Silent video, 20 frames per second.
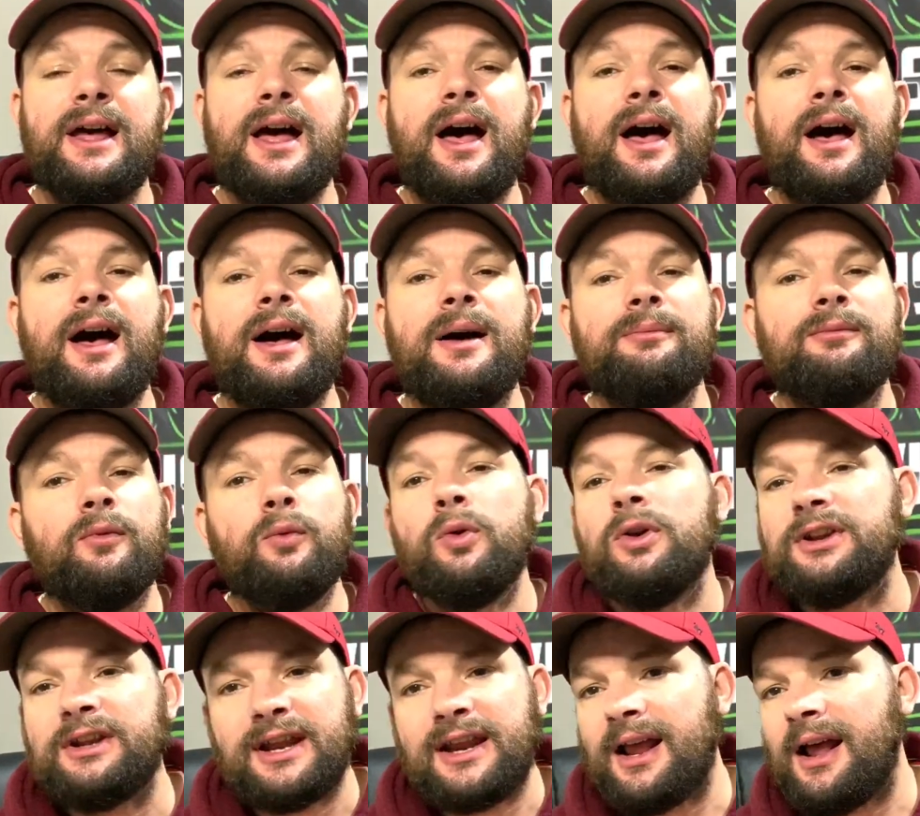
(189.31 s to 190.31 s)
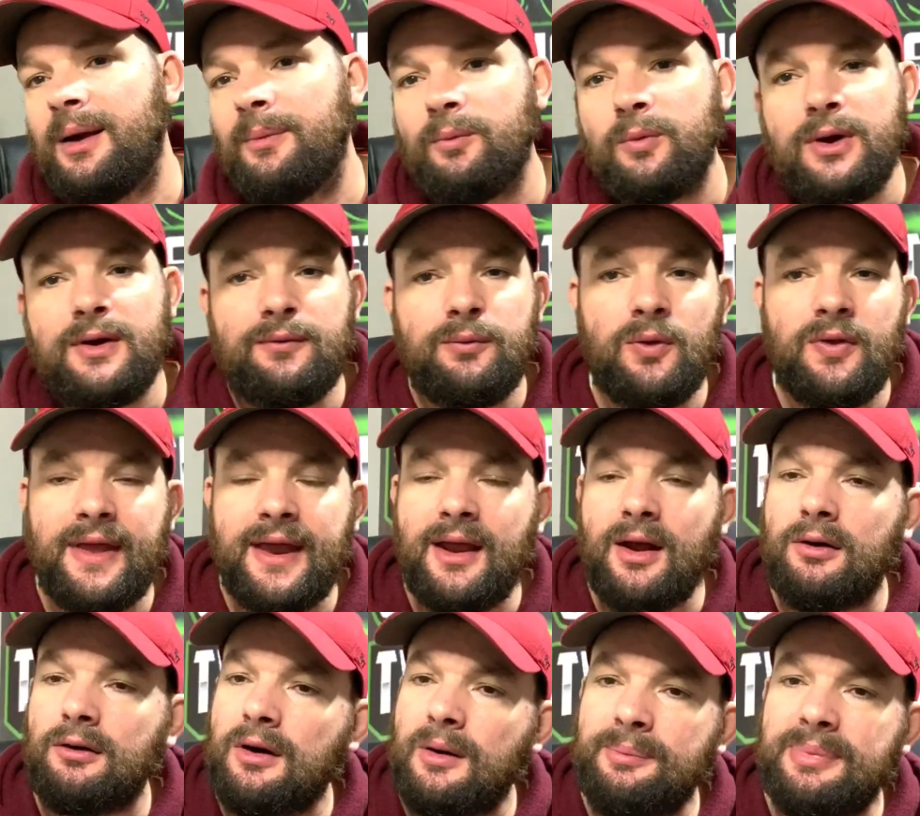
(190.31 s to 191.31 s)
What do they come with? Well, they
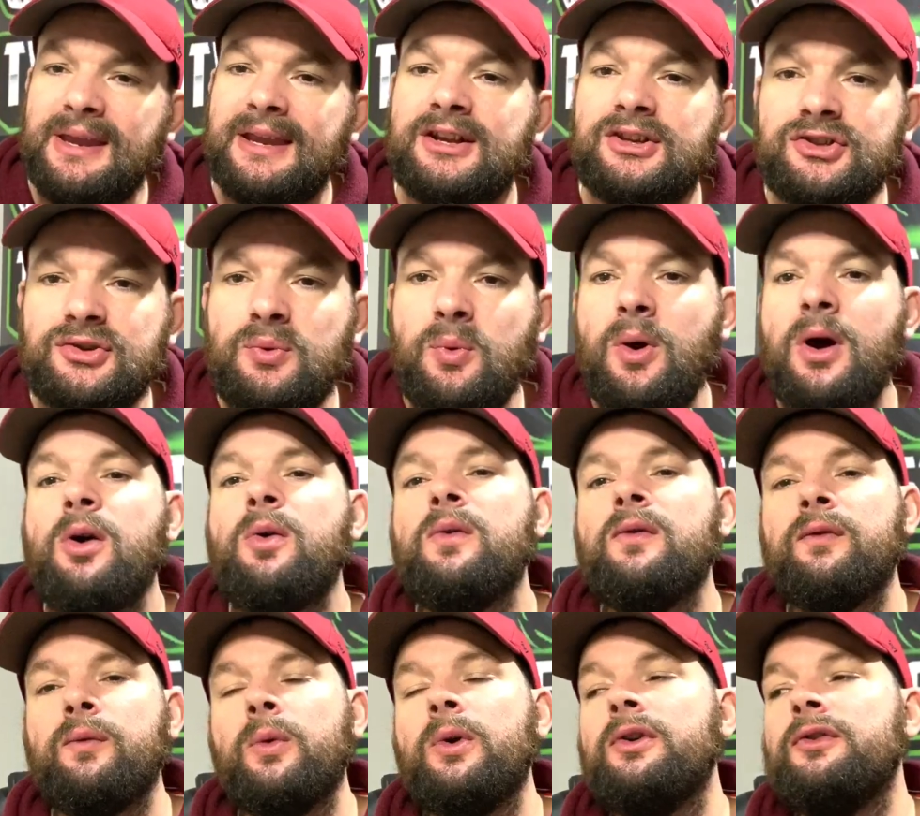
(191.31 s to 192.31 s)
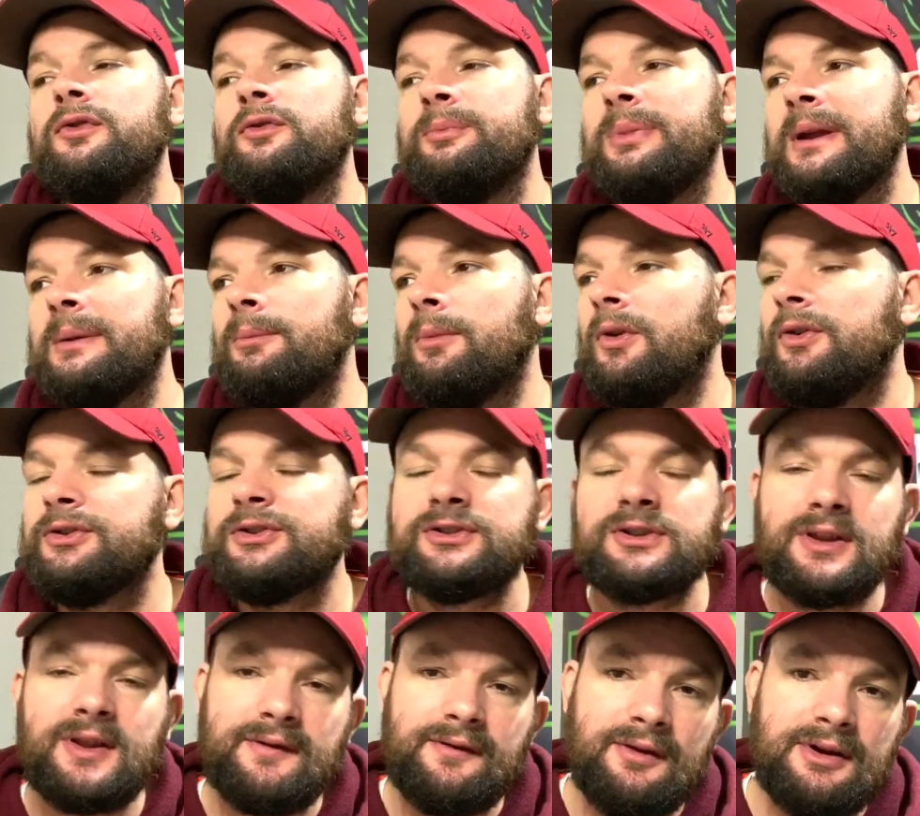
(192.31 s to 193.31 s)
are a big 12 wound big
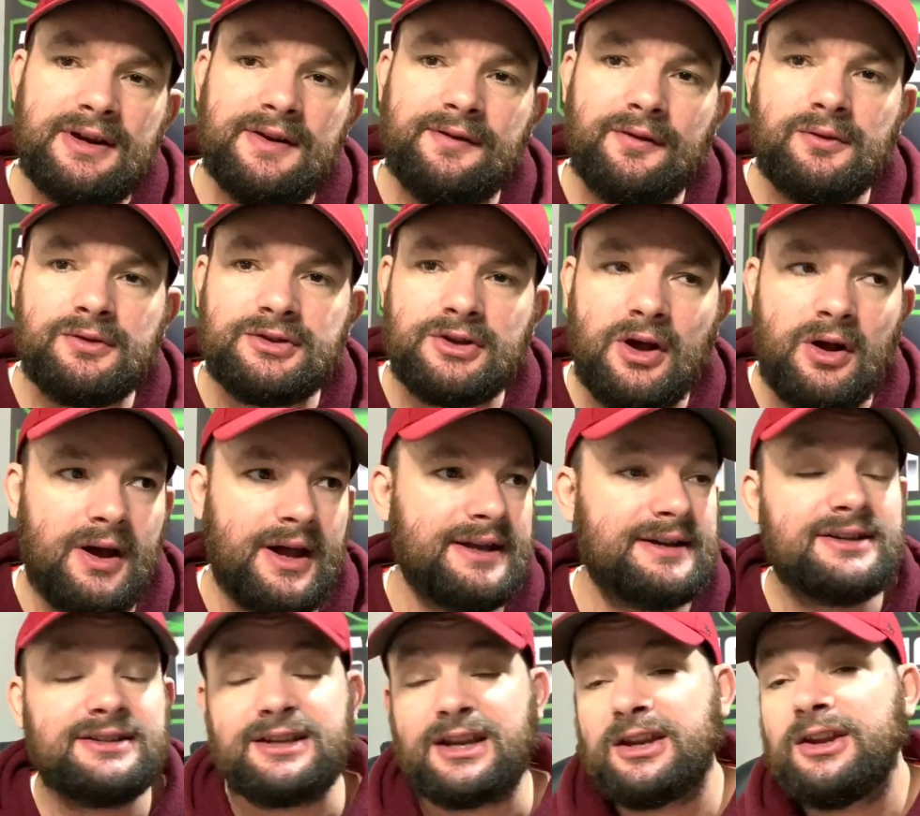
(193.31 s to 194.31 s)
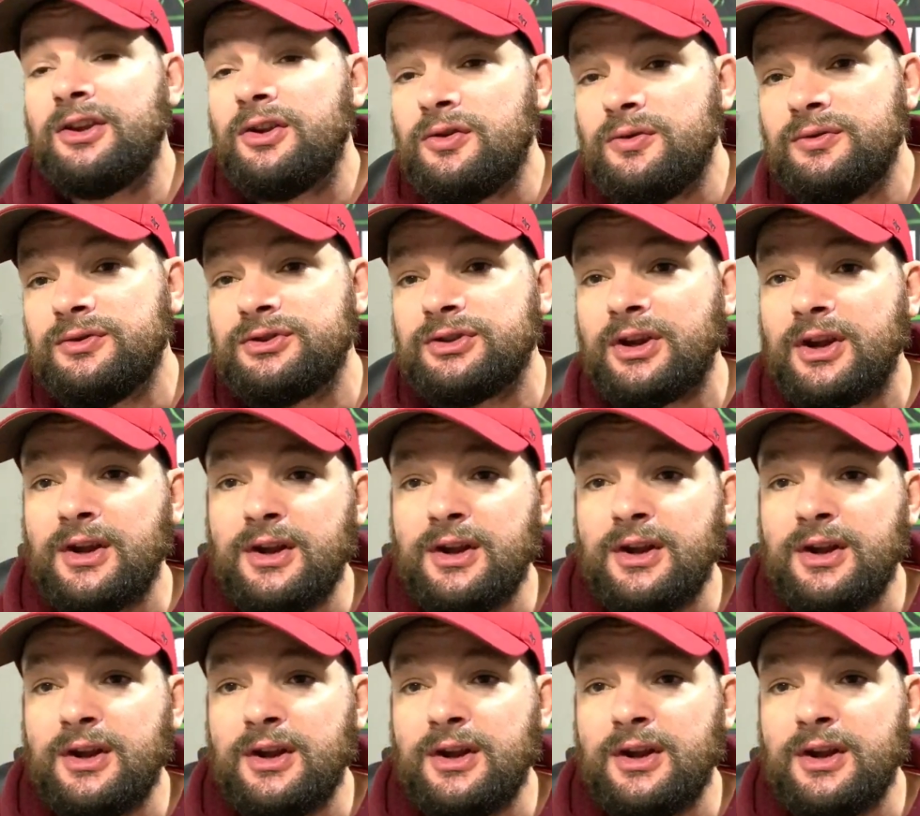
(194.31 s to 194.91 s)
monster. They're very difficult to hide because they're huge.